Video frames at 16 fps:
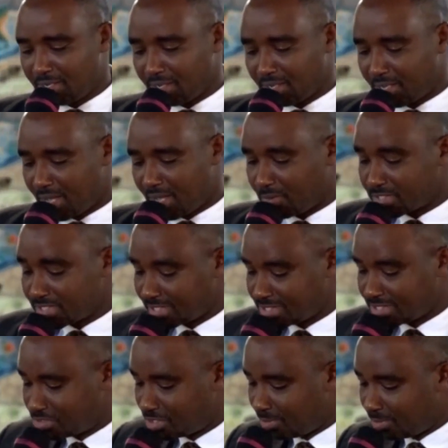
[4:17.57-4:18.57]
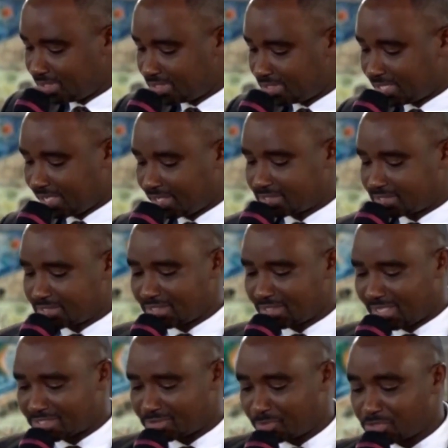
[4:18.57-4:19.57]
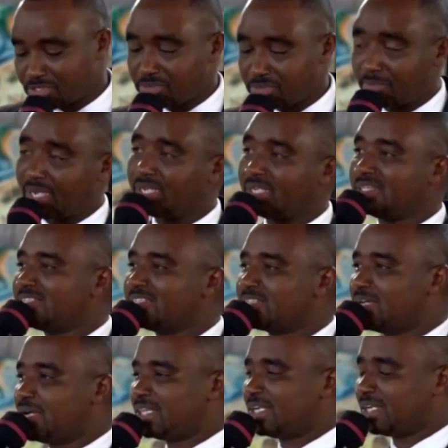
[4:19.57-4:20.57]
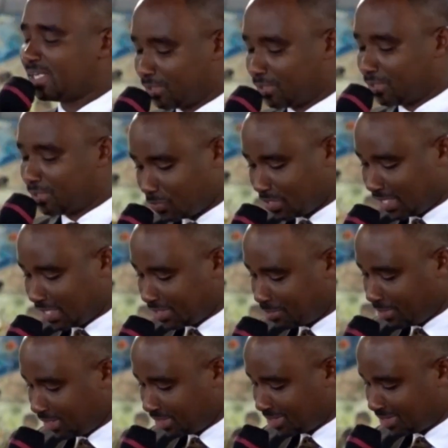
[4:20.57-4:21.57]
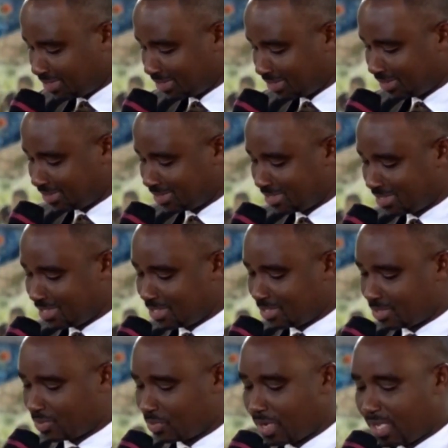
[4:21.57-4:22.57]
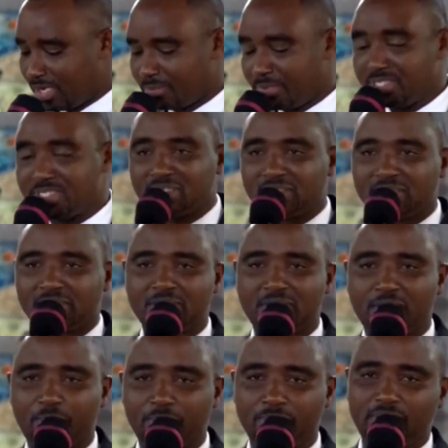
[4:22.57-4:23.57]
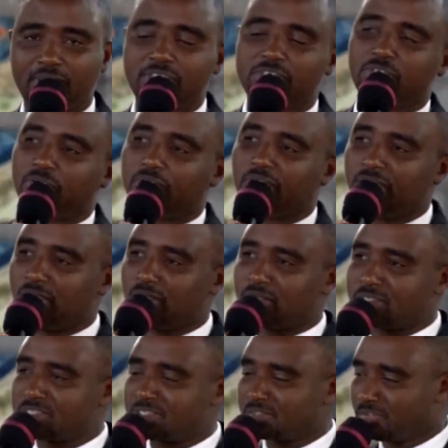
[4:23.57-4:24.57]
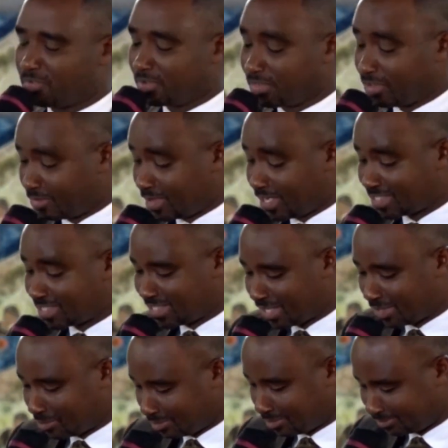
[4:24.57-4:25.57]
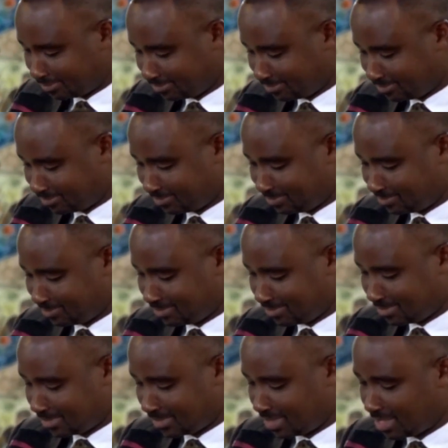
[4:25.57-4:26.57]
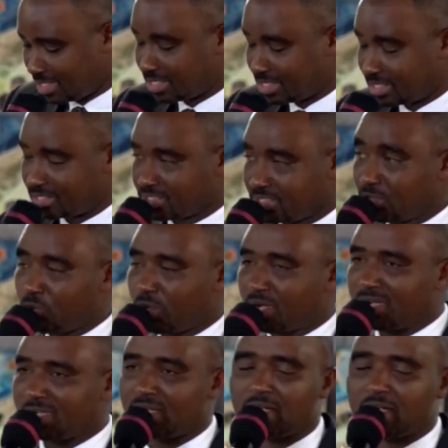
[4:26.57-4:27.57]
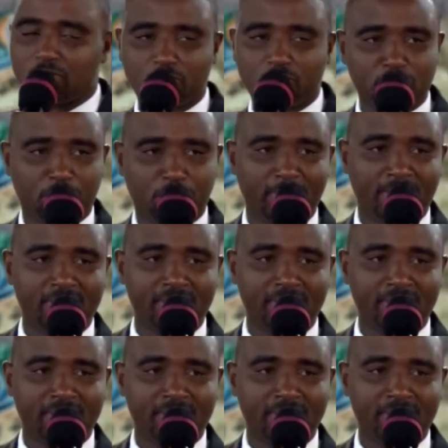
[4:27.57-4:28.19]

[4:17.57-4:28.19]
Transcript: I was extremely tense, as most men in this gathering would admit while meeting their potential in-laws for the first time. Sikuwa nataka kuchoma.